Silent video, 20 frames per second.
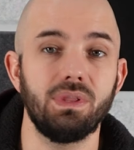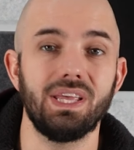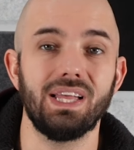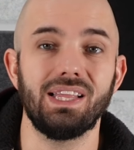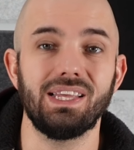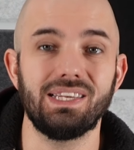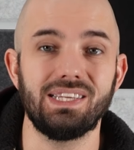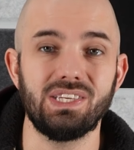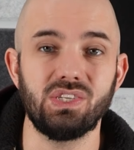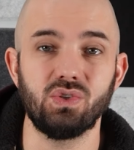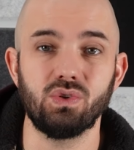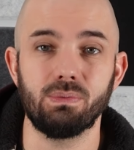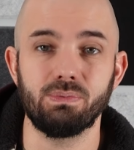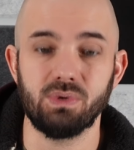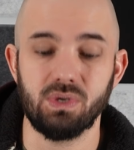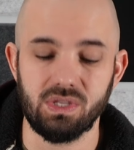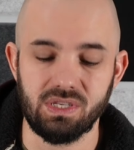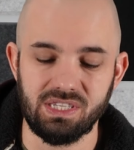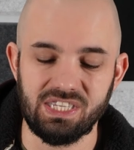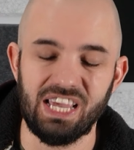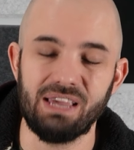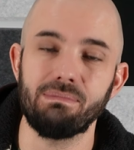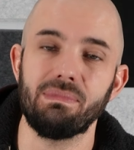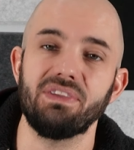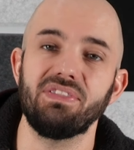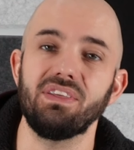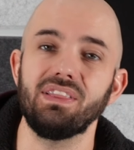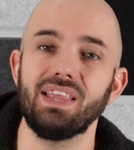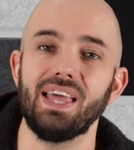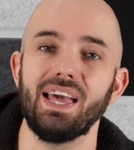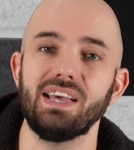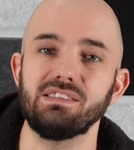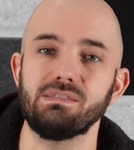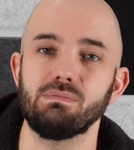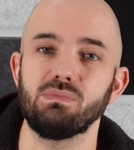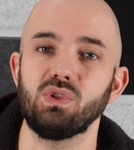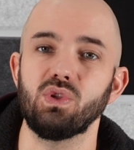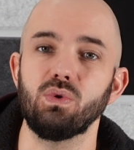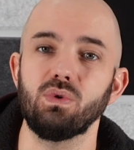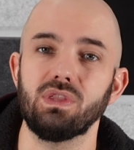though the LED strips are the same, I think that has
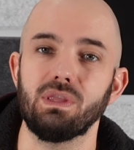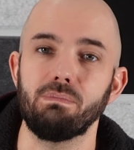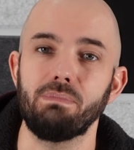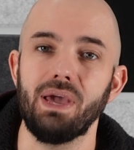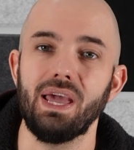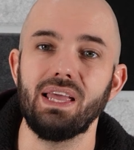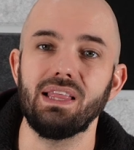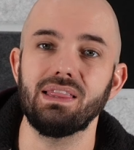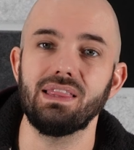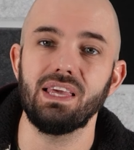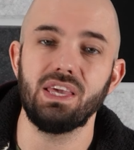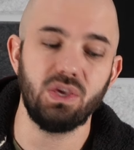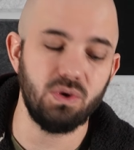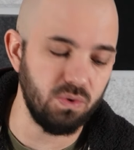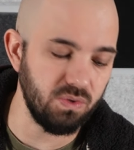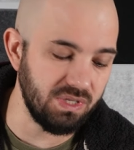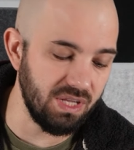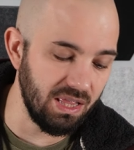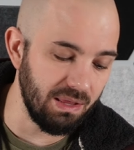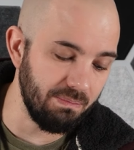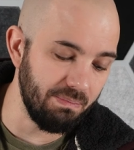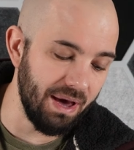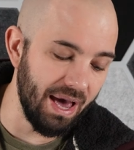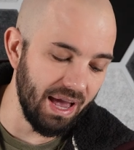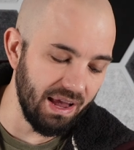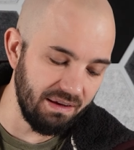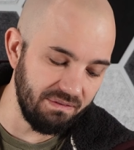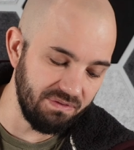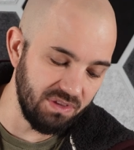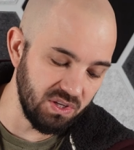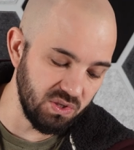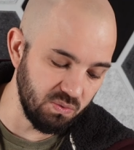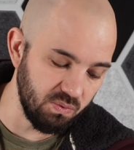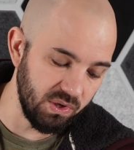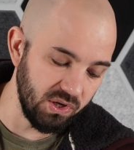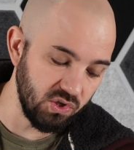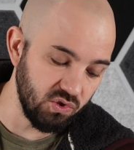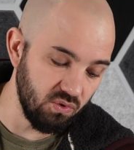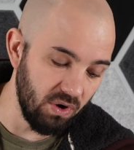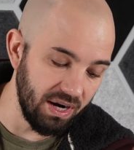something to do with the paint they used on the back of this
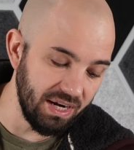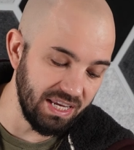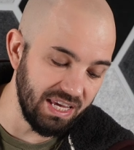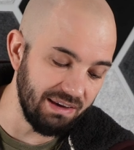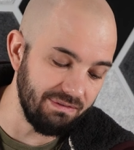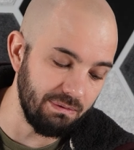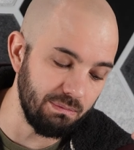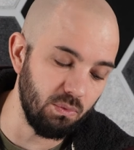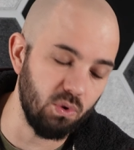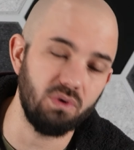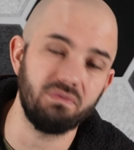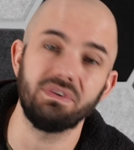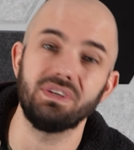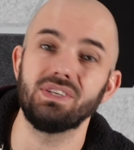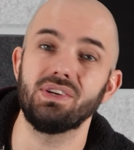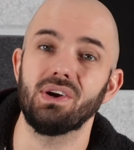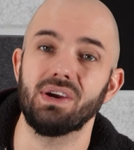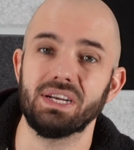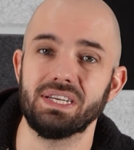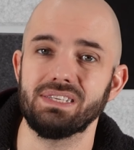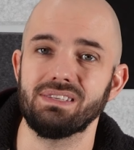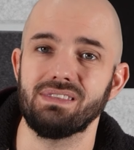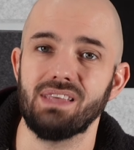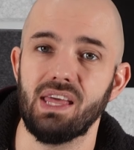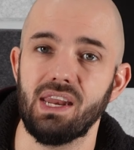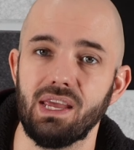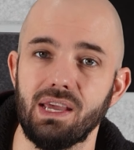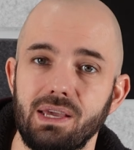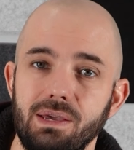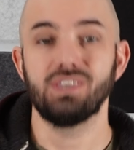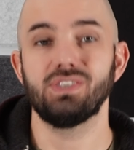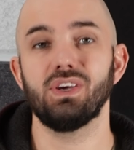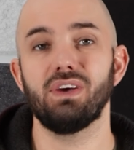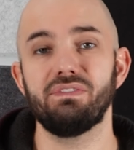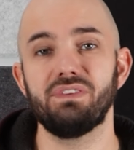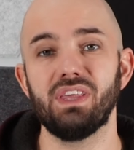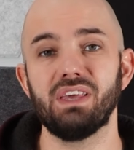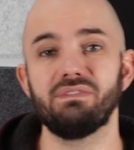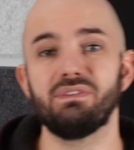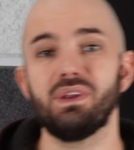one, trying to give it more of a dark aesthetic. So
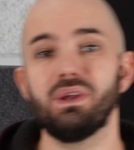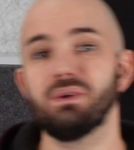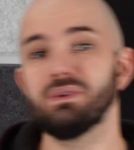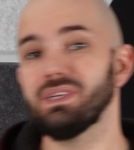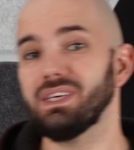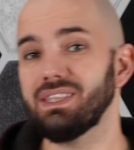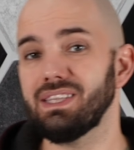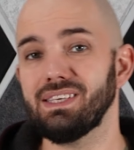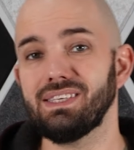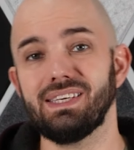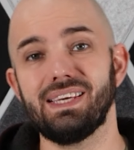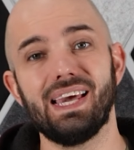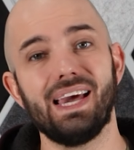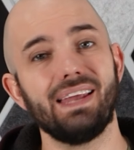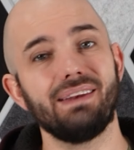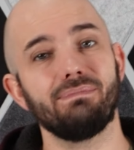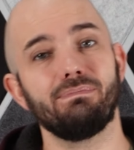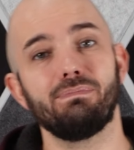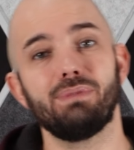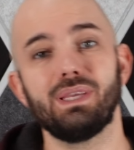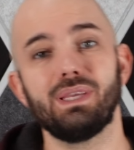if you like videos like this, again,